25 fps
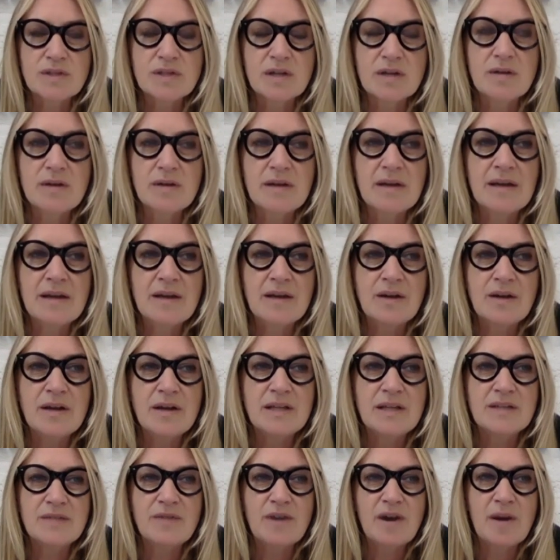So,
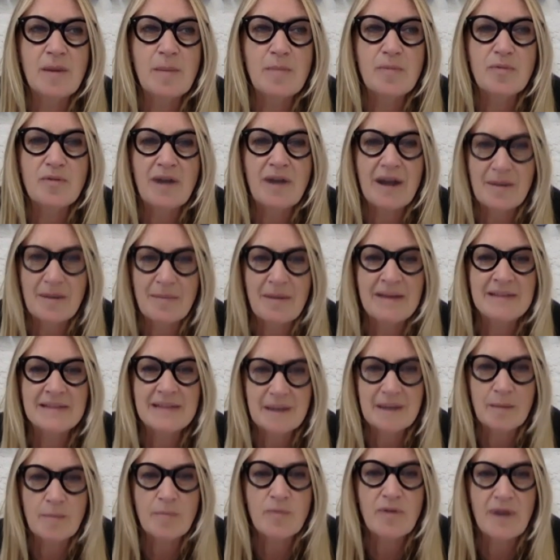it's a very
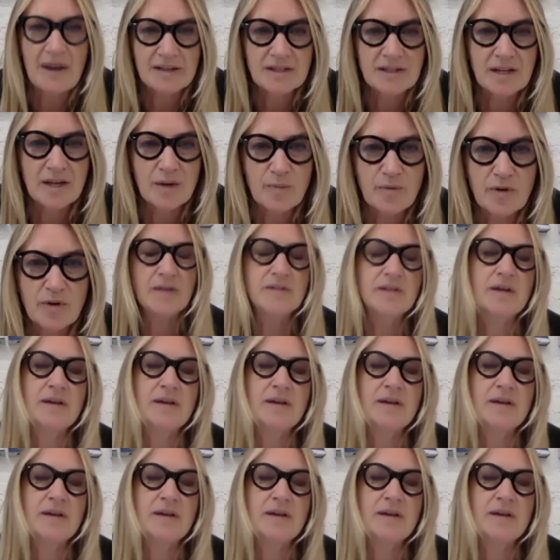pragmatic and practical approach.